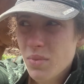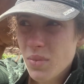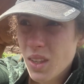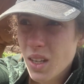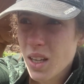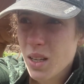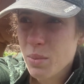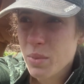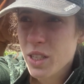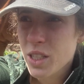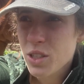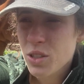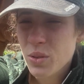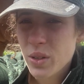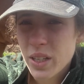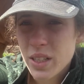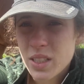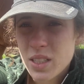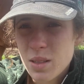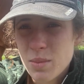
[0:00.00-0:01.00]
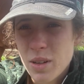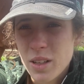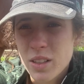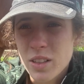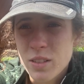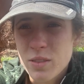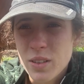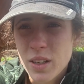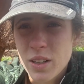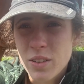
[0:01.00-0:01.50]
and be doing some
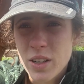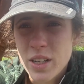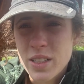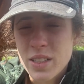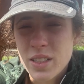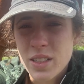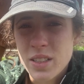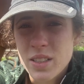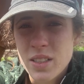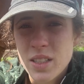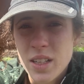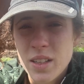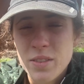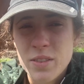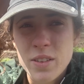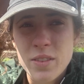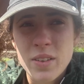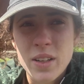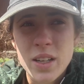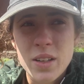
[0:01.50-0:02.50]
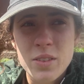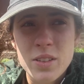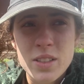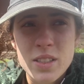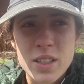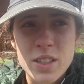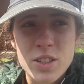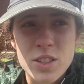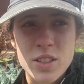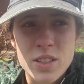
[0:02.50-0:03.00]
other fundraising stuff if anyone's
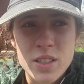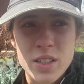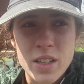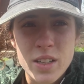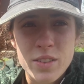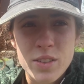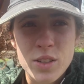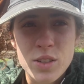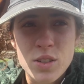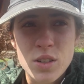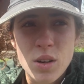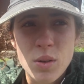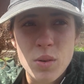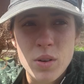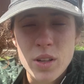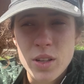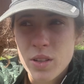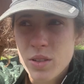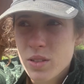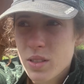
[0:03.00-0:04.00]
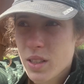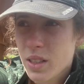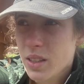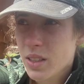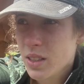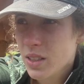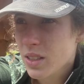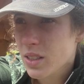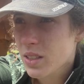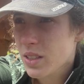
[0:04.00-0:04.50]
interested. If you don't want to use like
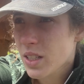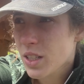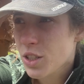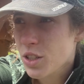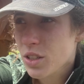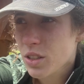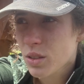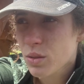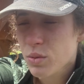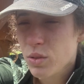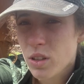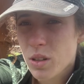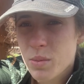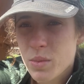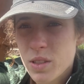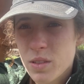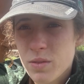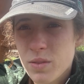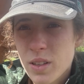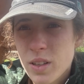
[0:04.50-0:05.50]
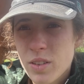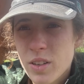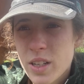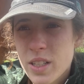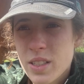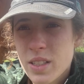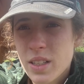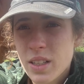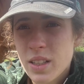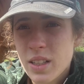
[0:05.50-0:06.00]
the digital forms of
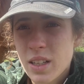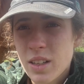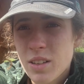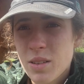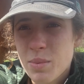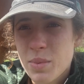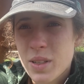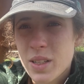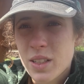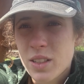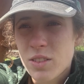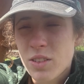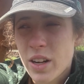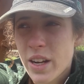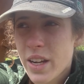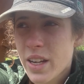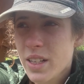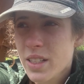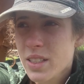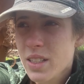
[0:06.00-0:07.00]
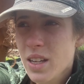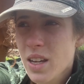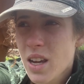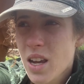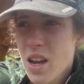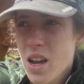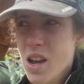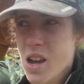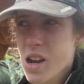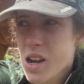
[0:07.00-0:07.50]
fundraising, that would be great.
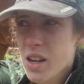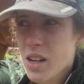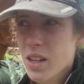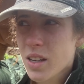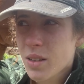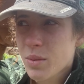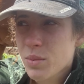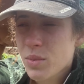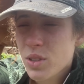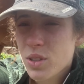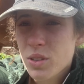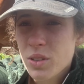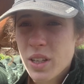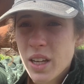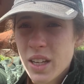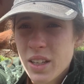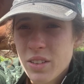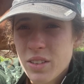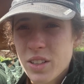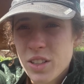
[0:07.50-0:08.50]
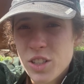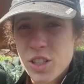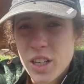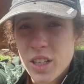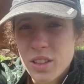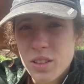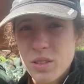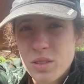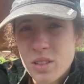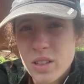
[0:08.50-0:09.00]
So yeah, you can
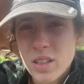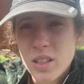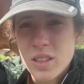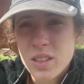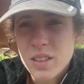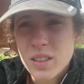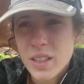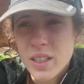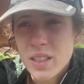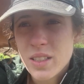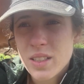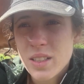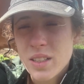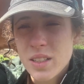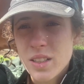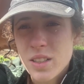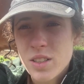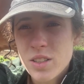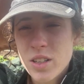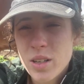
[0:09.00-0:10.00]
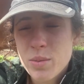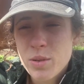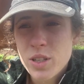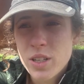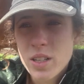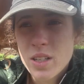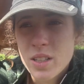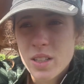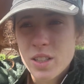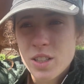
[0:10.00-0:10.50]
check those out at the links in the
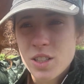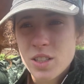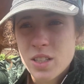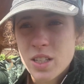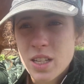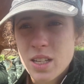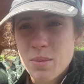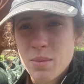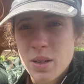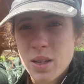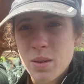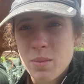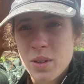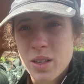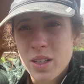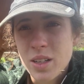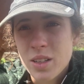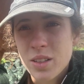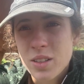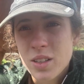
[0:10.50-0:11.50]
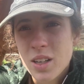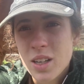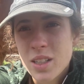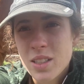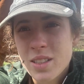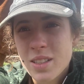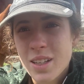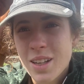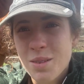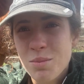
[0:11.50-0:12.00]
description, and then just keep him in your
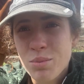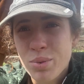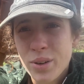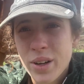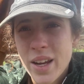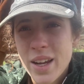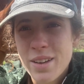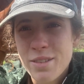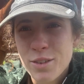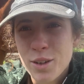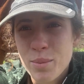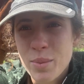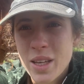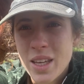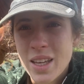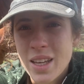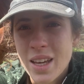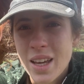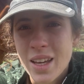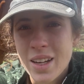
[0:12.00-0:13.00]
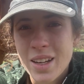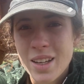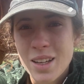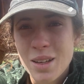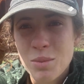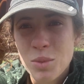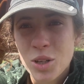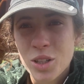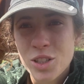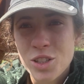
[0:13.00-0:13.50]
thoughts and pray for me and
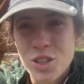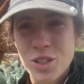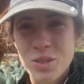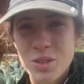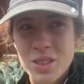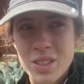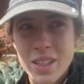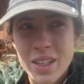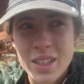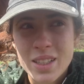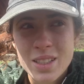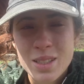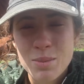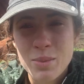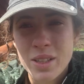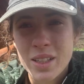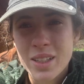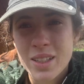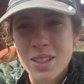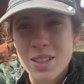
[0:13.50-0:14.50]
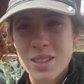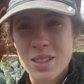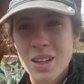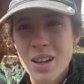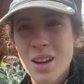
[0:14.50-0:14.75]
him on June 6th, because